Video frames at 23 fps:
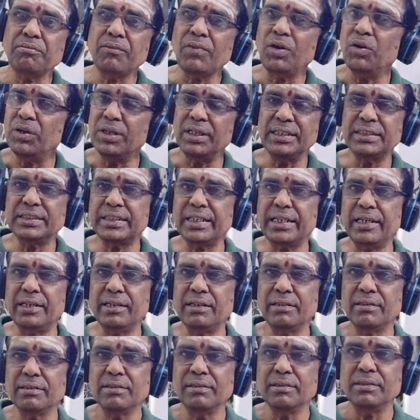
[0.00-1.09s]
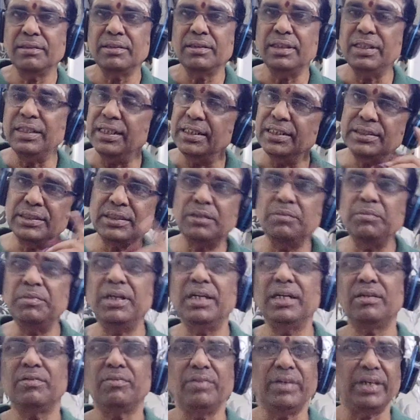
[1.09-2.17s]
You understand? In a
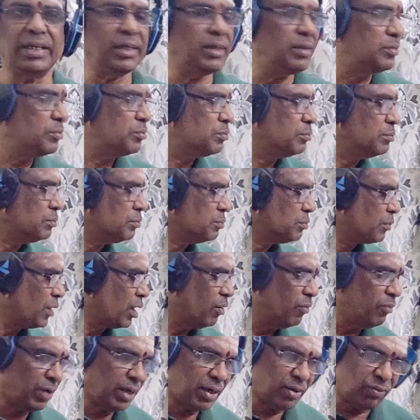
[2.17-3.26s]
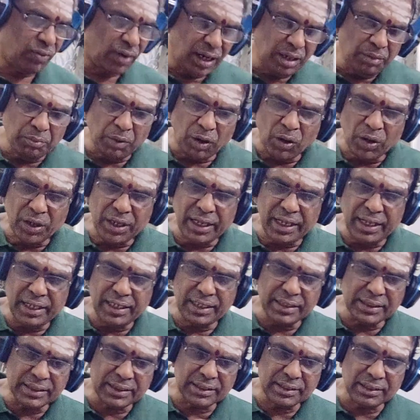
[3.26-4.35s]
similar way, when one body
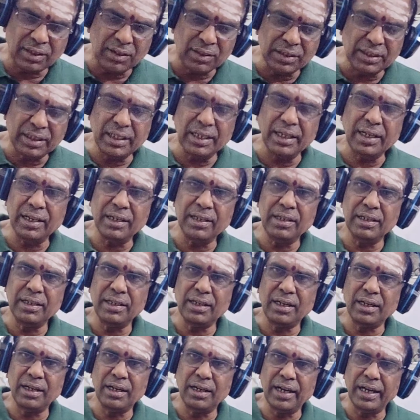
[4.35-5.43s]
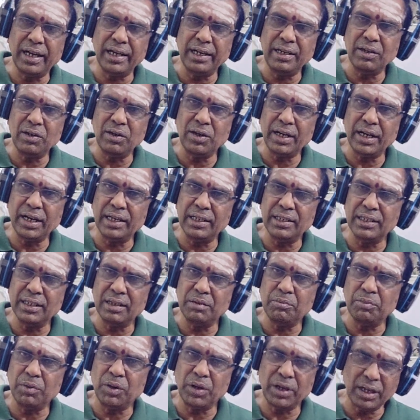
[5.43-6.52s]
is on the lying on another
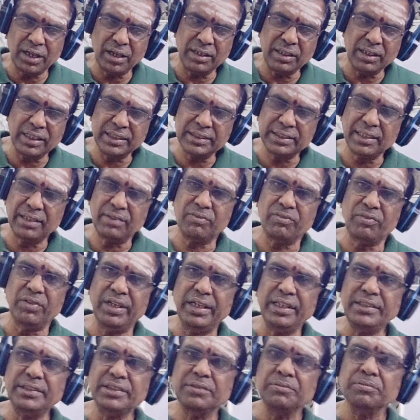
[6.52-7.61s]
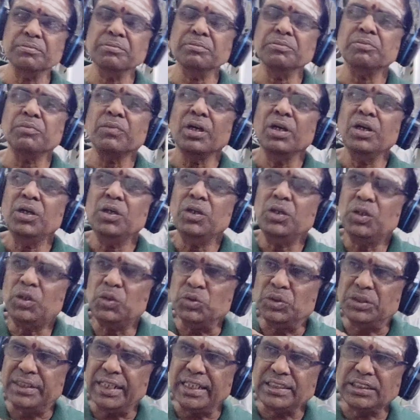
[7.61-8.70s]
body, another surface,
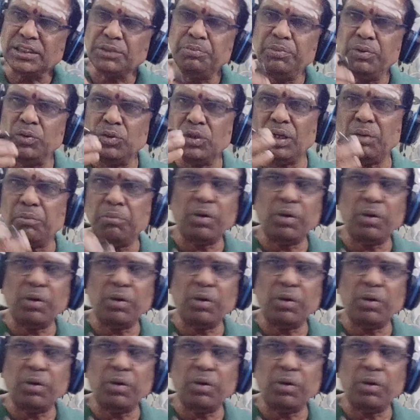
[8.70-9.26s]
to just move the